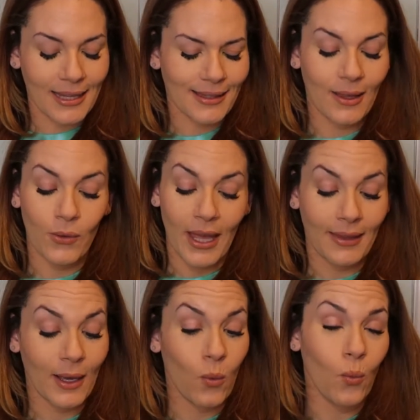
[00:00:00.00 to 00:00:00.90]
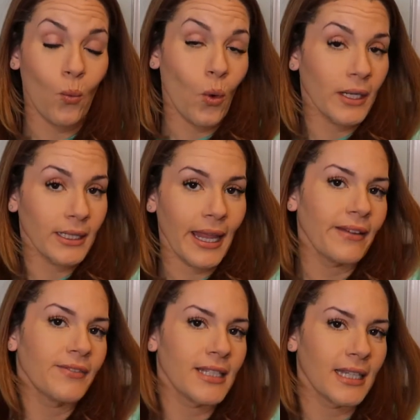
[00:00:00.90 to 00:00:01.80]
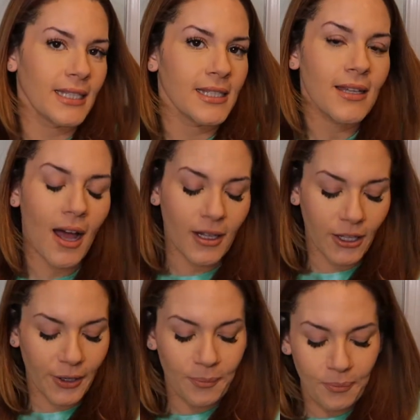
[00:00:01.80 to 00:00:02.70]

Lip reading: I think they only had like one left in this color.